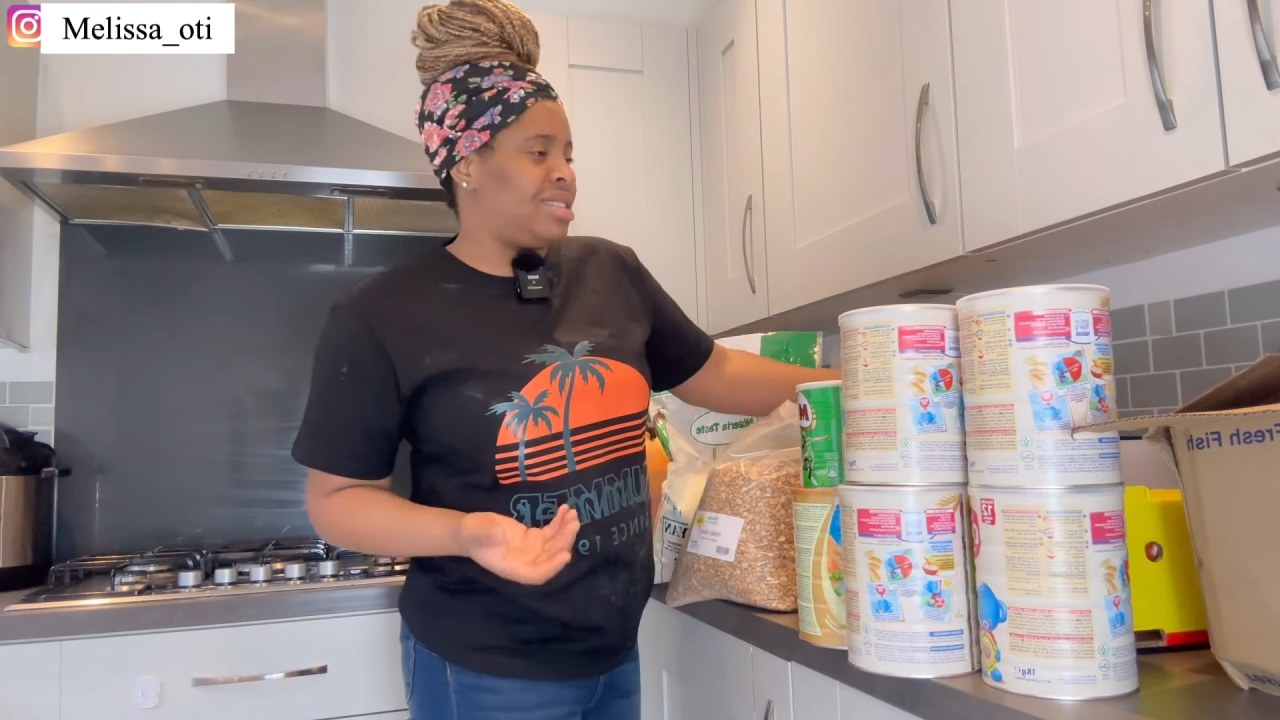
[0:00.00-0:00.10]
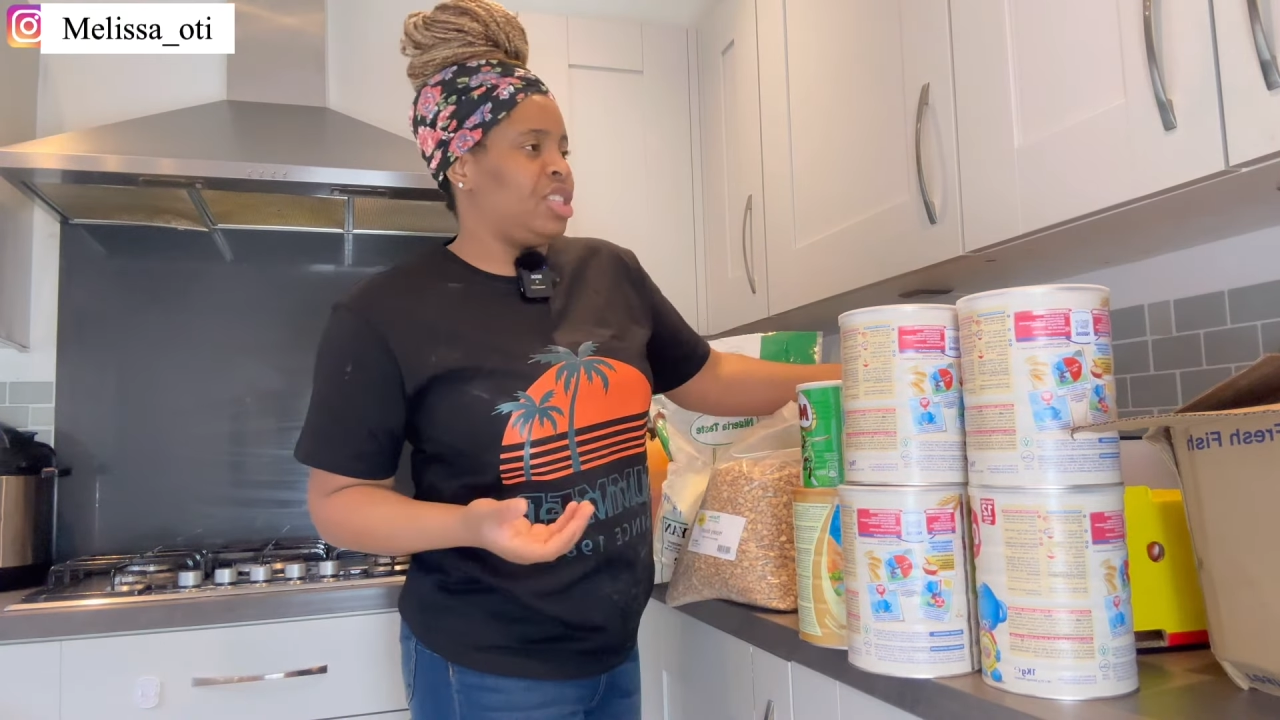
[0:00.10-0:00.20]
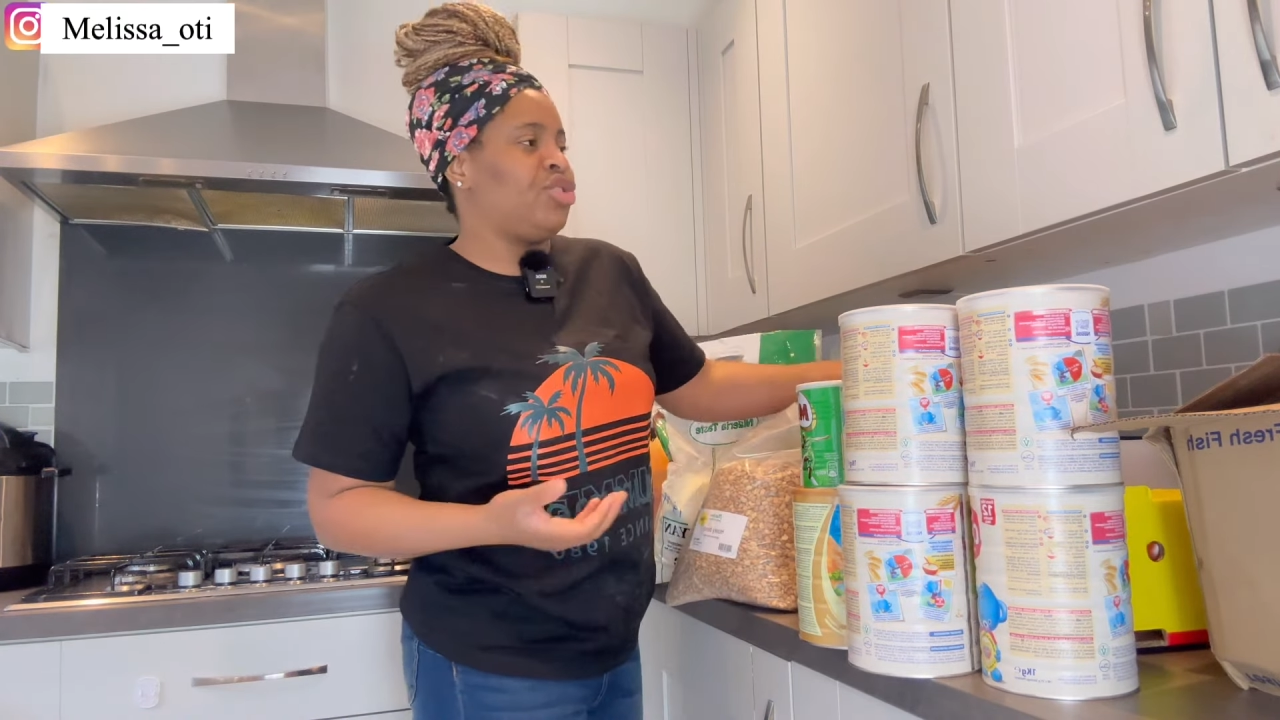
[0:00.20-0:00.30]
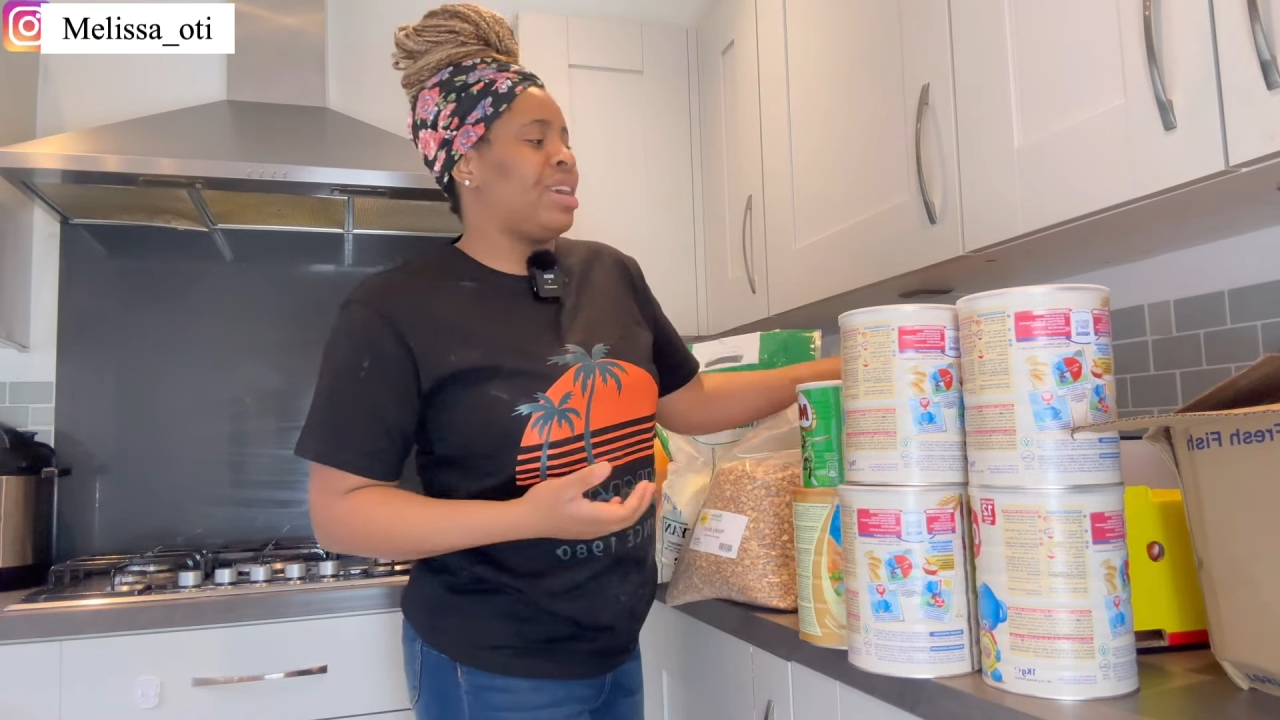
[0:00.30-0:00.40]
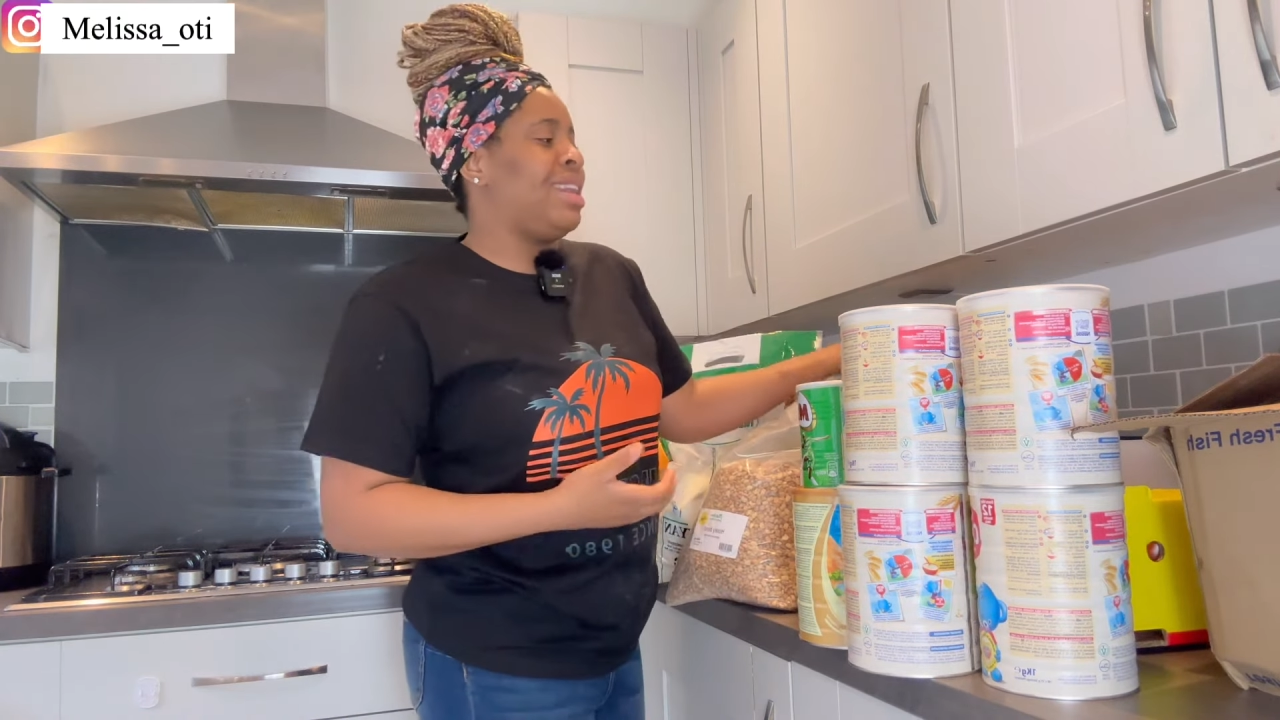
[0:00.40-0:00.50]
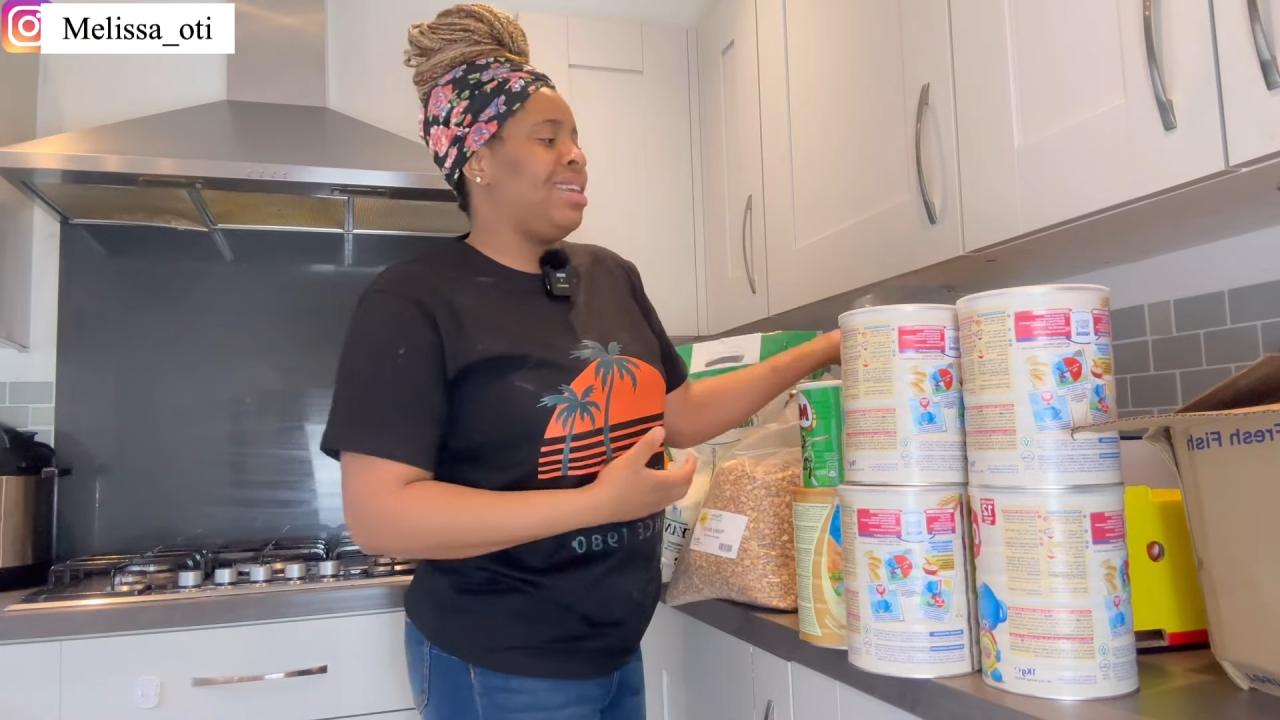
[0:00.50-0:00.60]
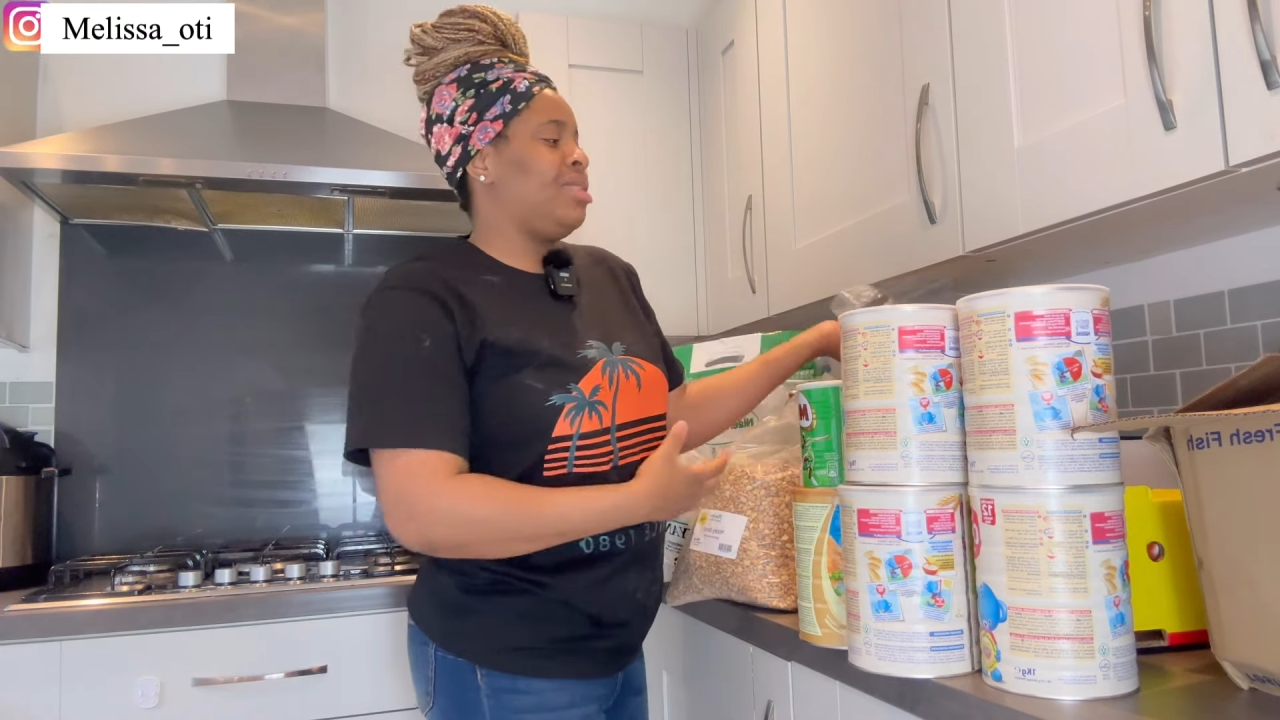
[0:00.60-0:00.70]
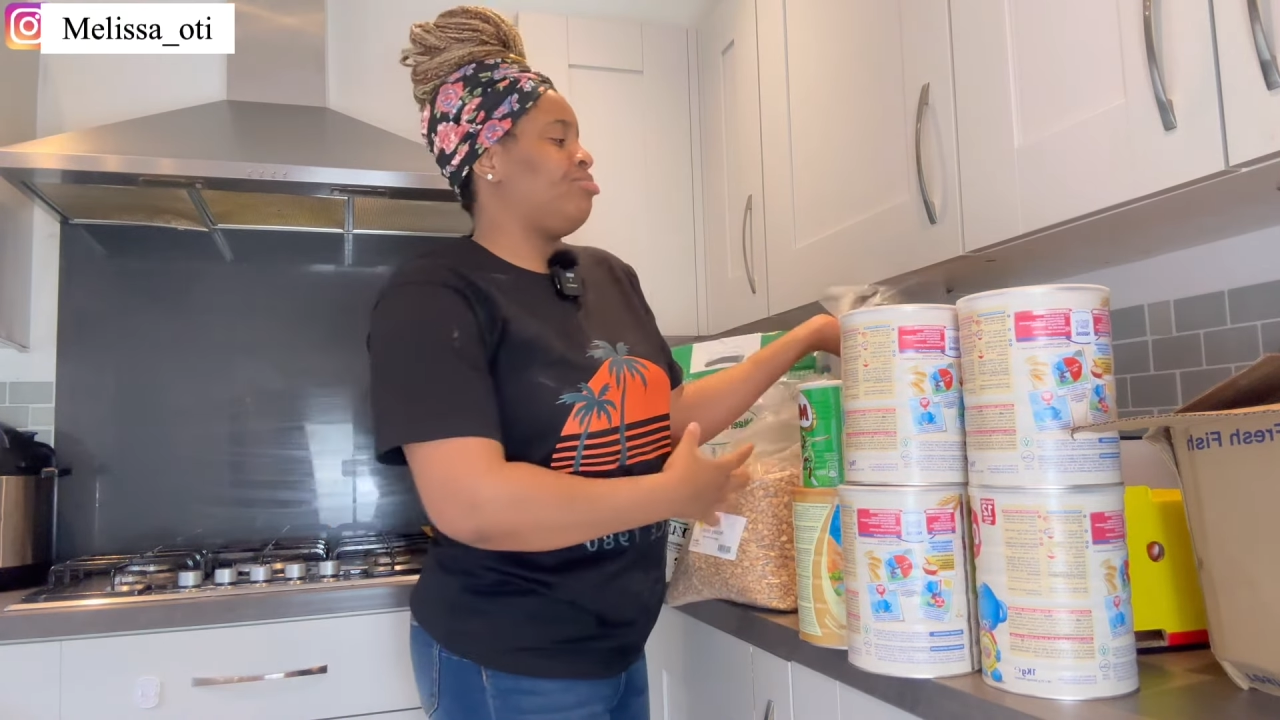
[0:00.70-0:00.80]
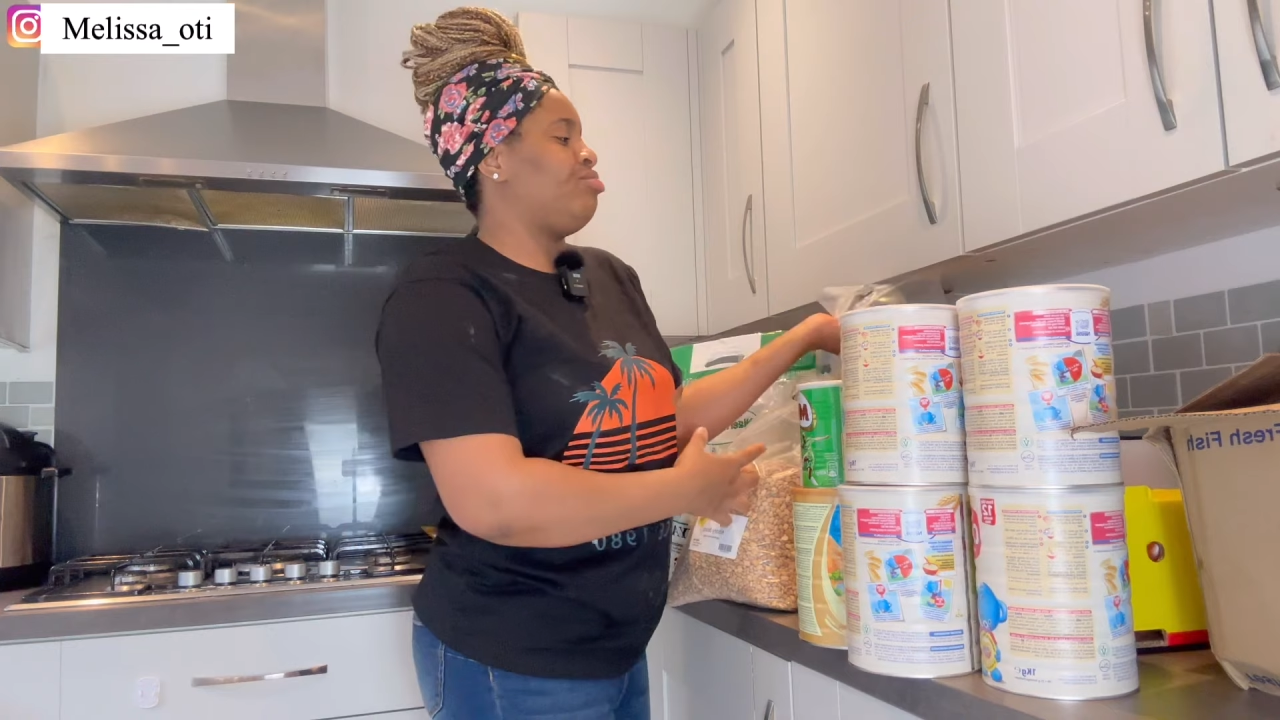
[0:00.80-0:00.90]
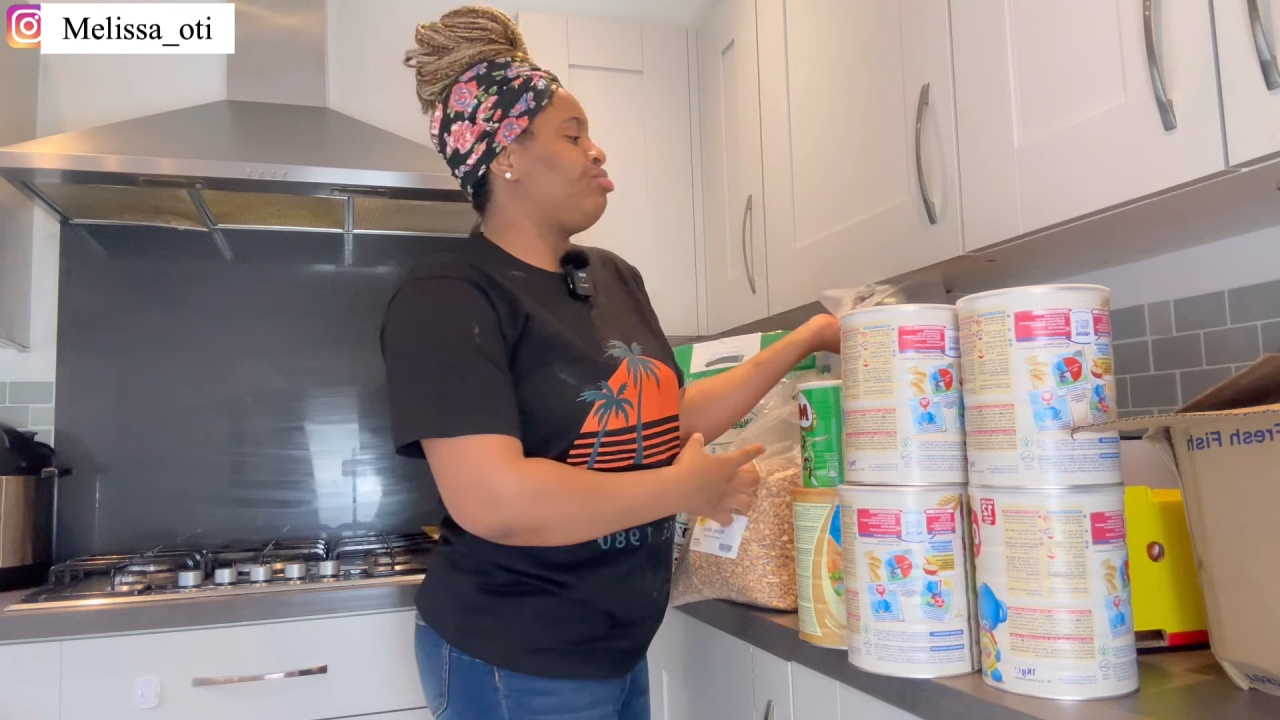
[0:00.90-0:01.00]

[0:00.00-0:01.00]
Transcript: literally